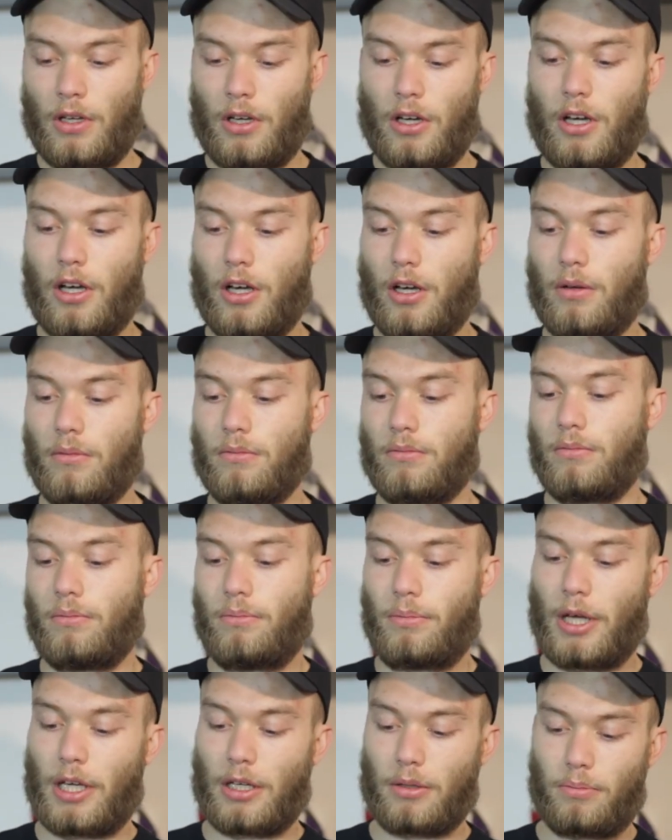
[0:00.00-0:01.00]
Um,
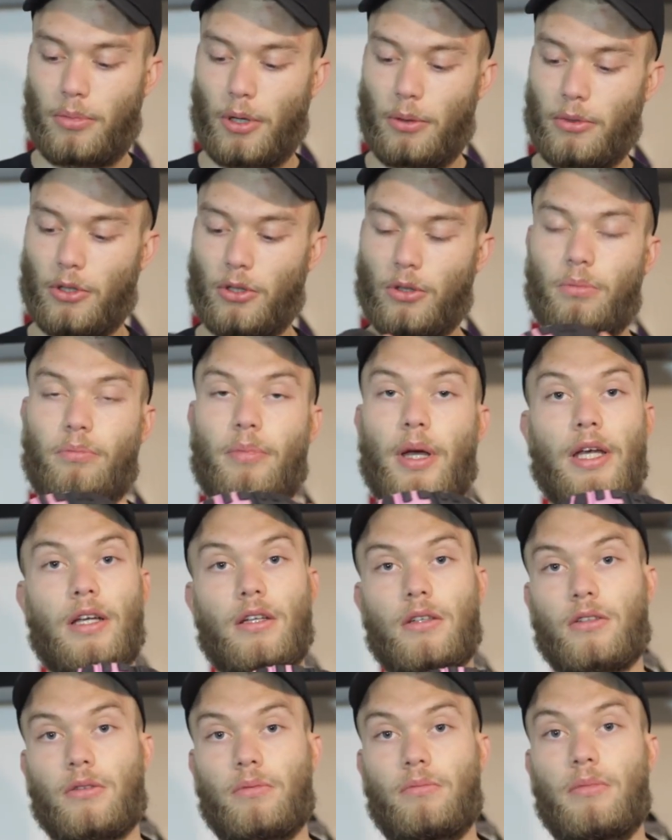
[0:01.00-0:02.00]
pink bubble,
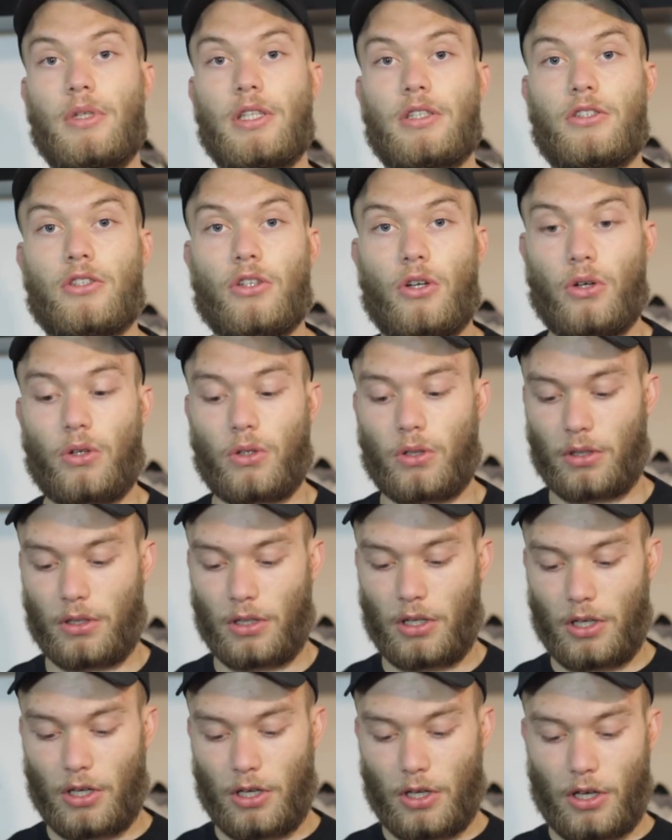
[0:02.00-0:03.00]
pink midsole,
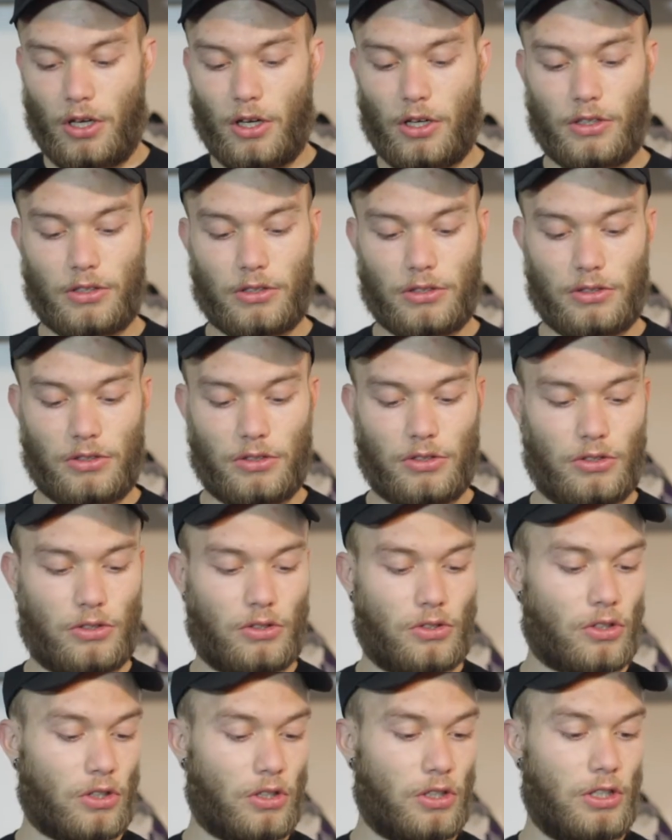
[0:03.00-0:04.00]

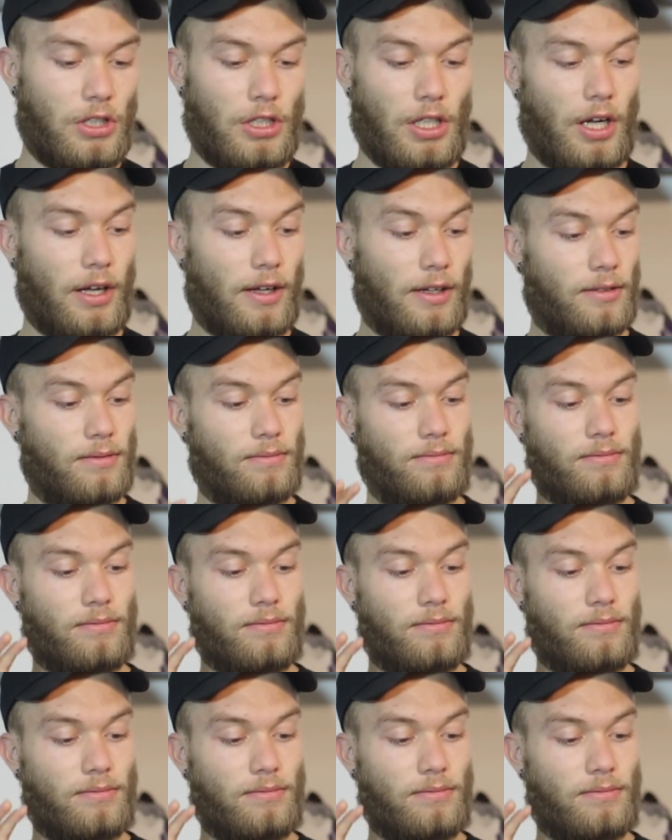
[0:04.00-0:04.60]
and yeah,